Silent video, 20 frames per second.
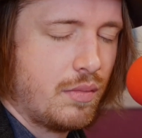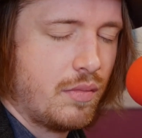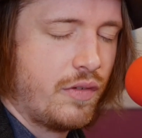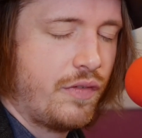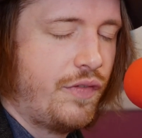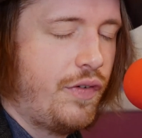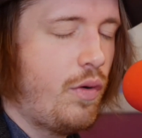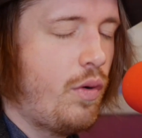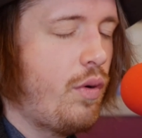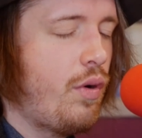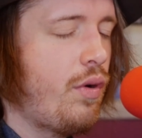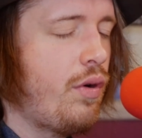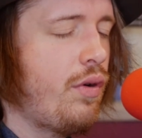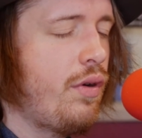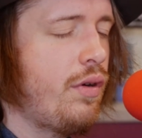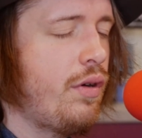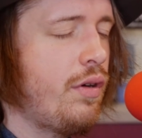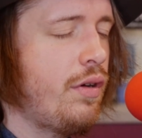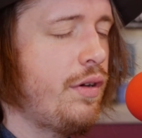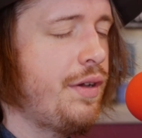
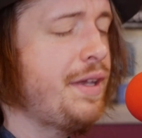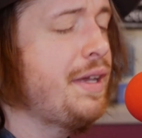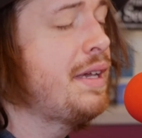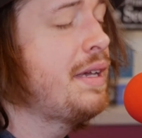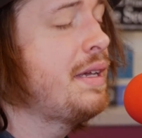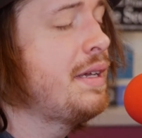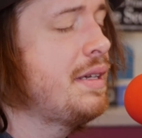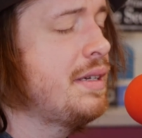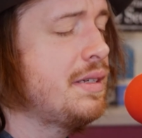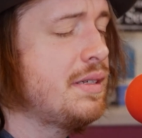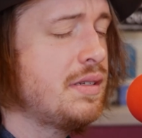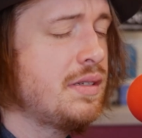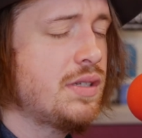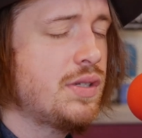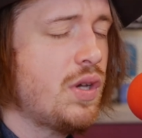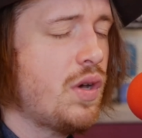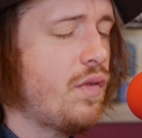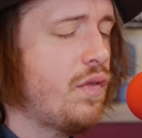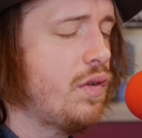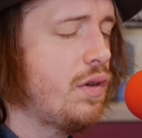before
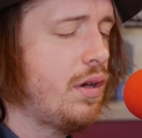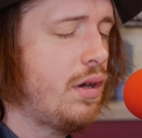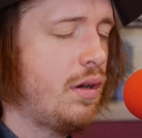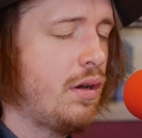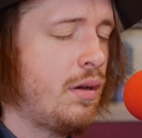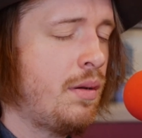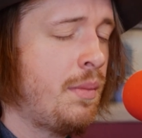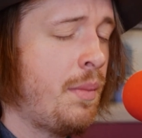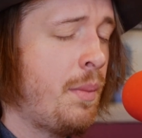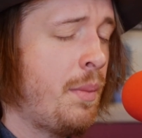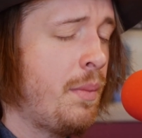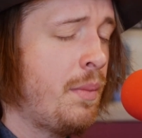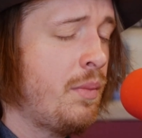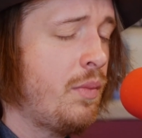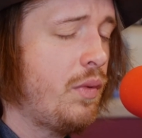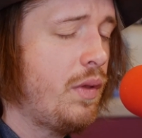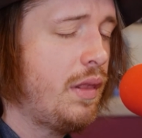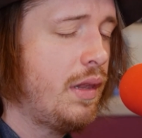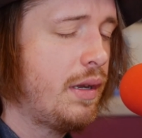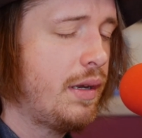he's
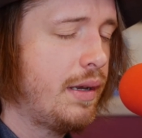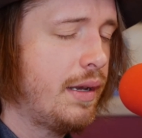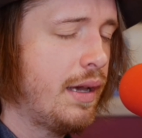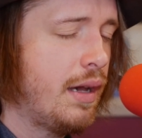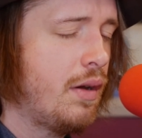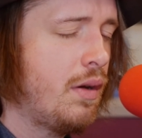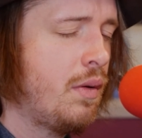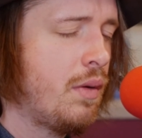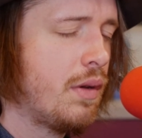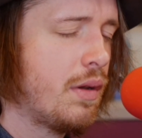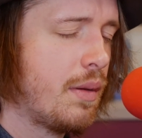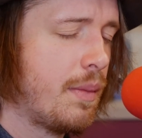overcome with doubt?